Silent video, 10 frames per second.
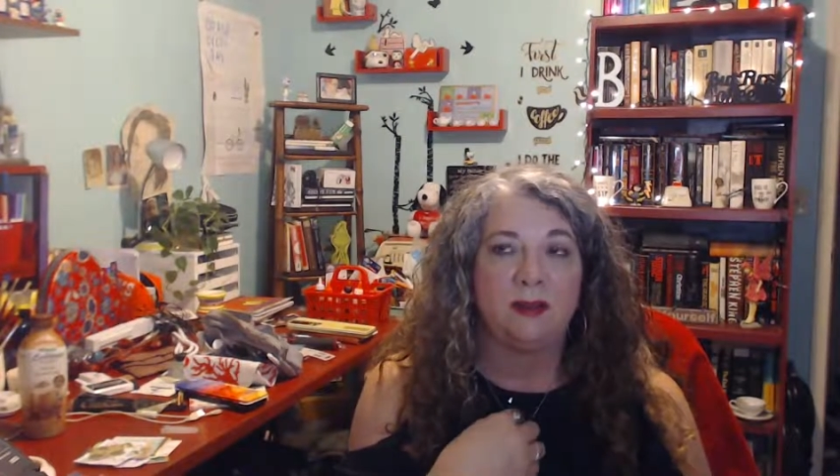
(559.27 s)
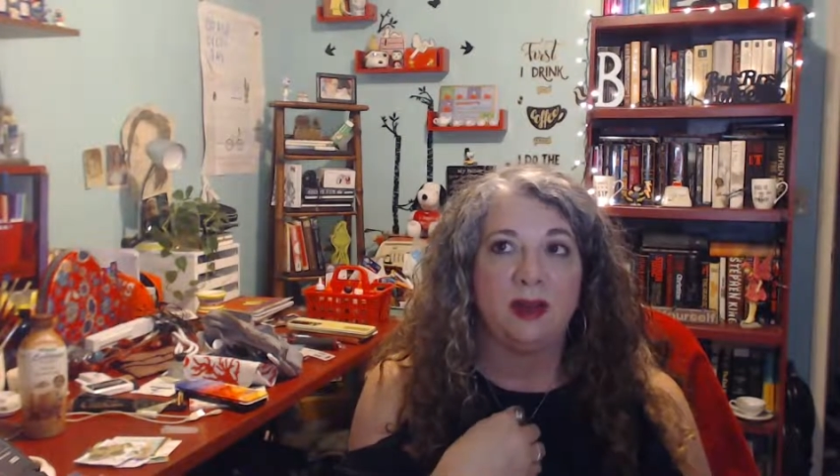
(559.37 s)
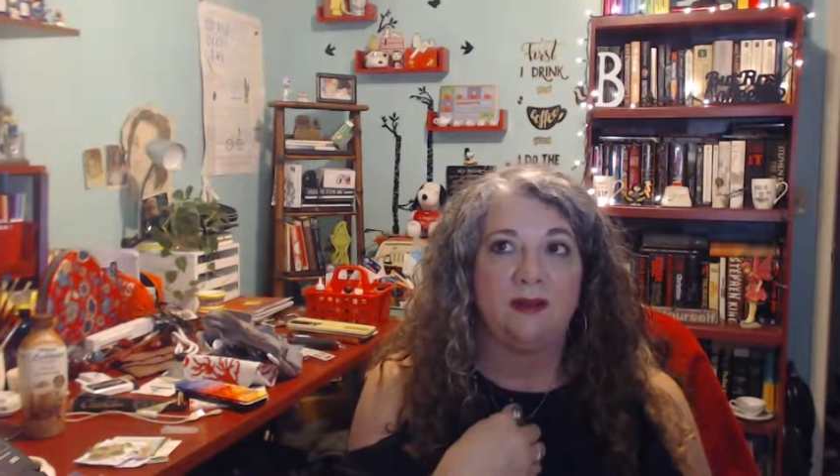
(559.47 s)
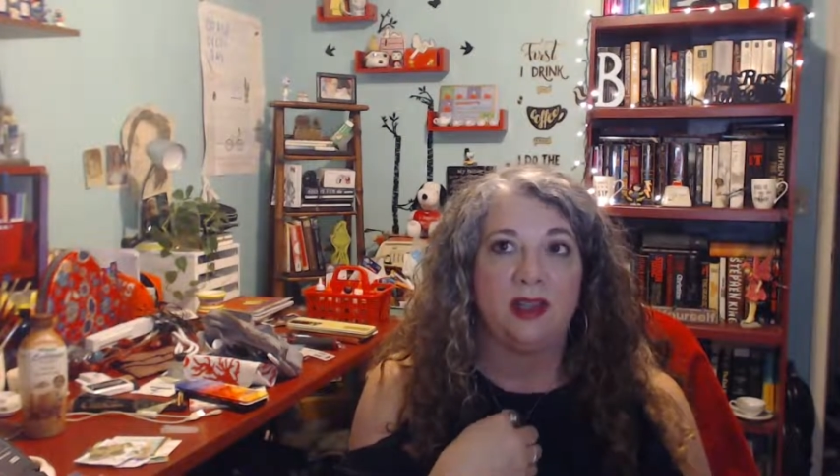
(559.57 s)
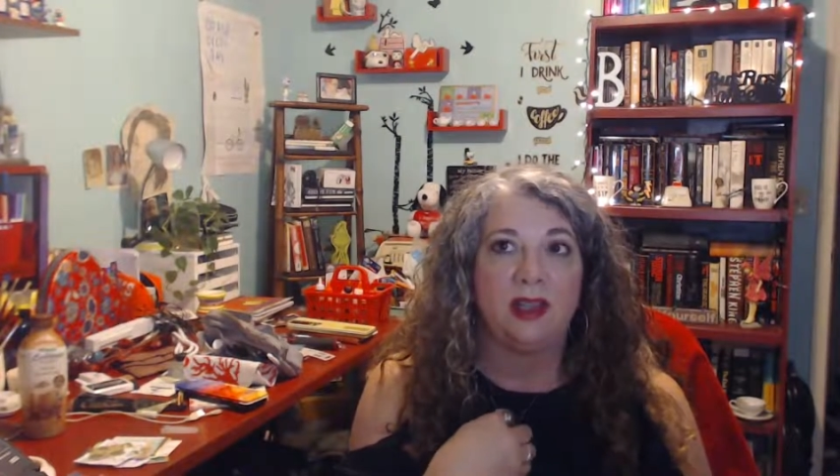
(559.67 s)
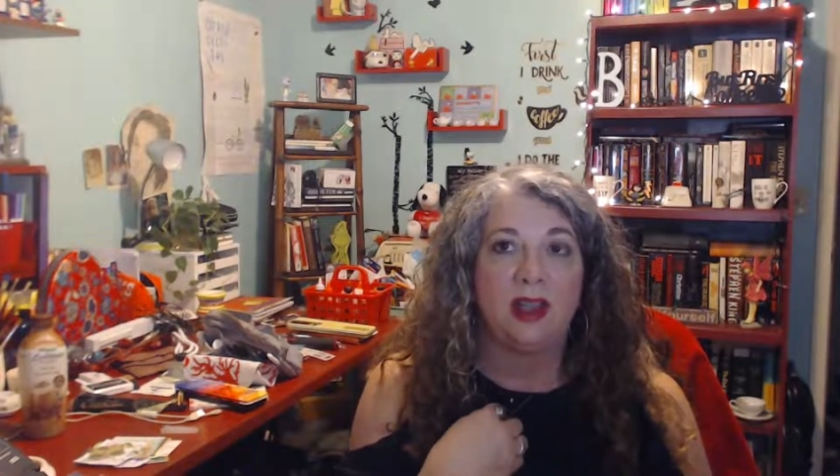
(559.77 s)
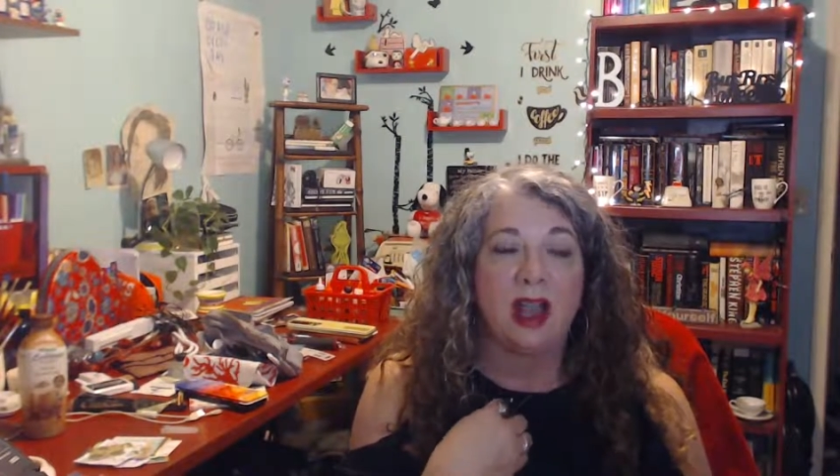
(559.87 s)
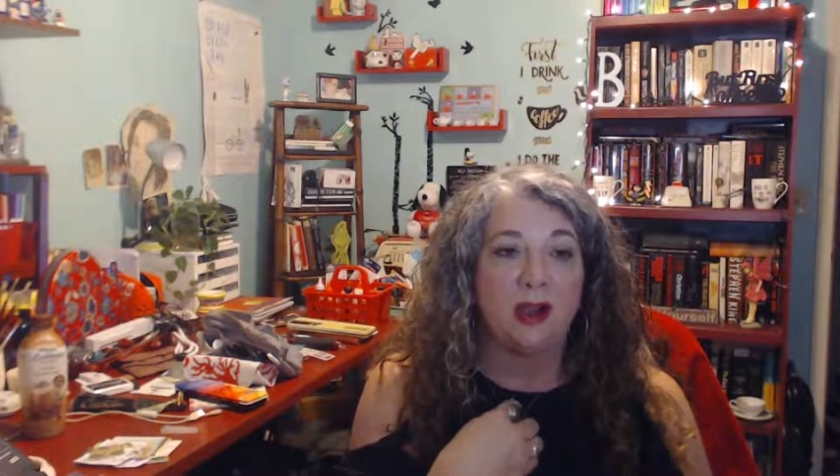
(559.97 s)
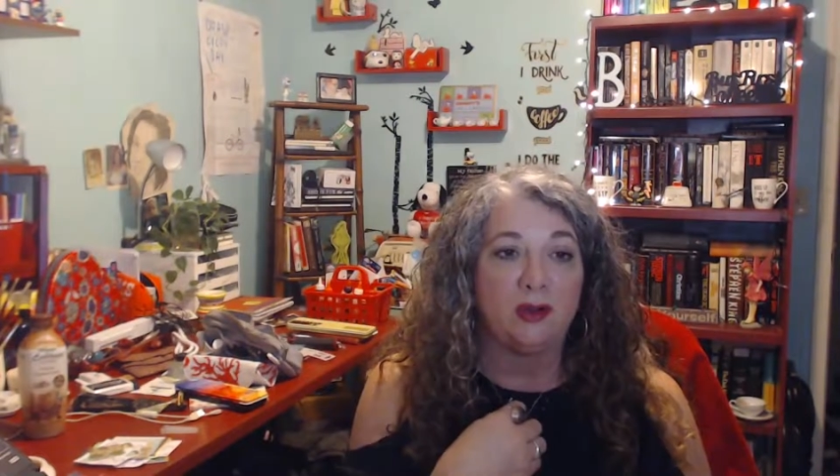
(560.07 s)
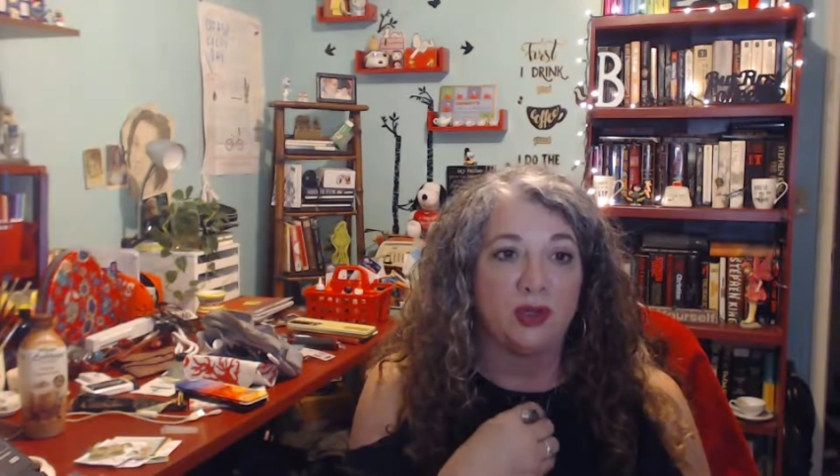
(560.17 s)
of the
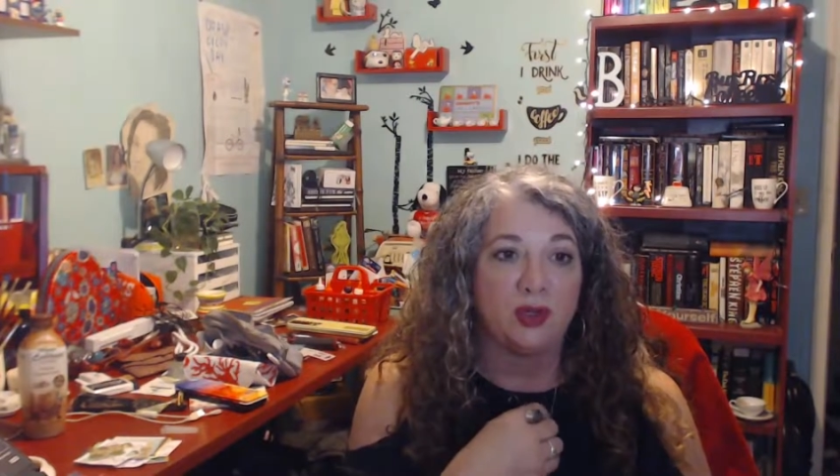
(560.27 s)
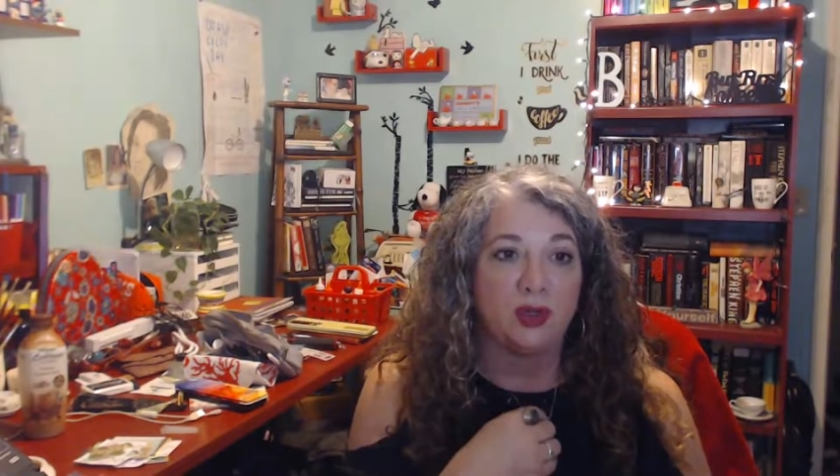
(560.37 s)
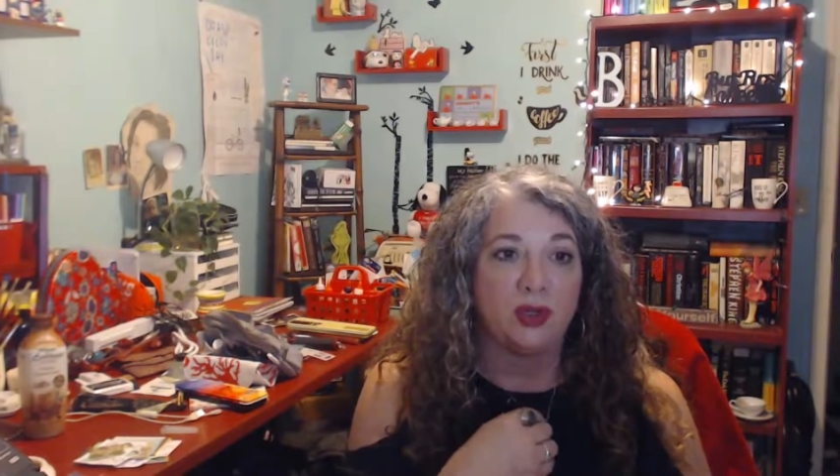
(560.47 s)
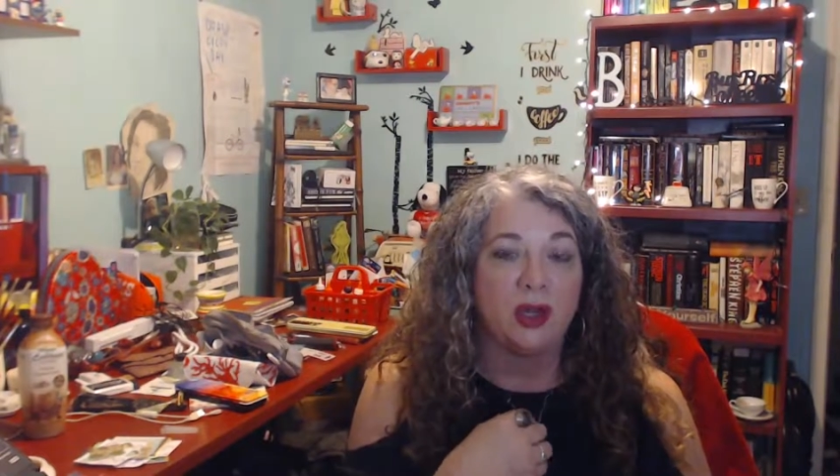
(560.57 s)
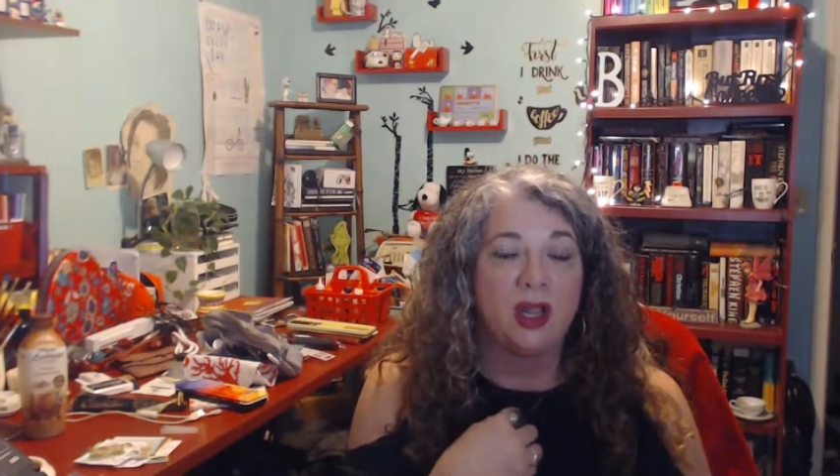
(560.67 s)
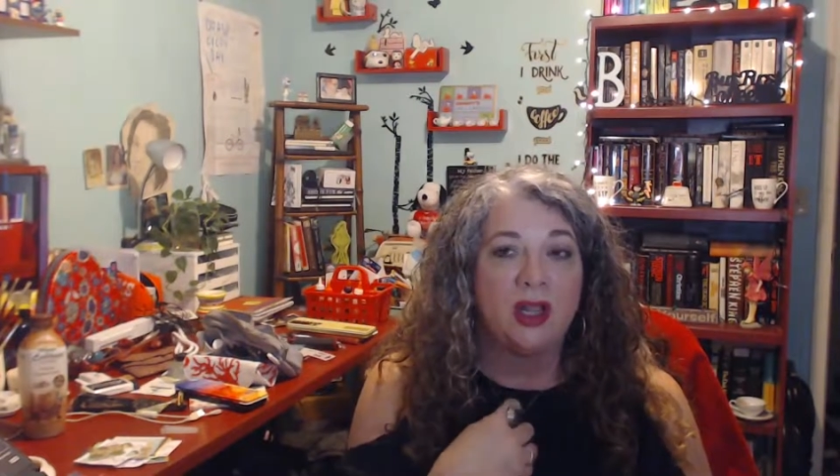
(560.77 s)
outdoor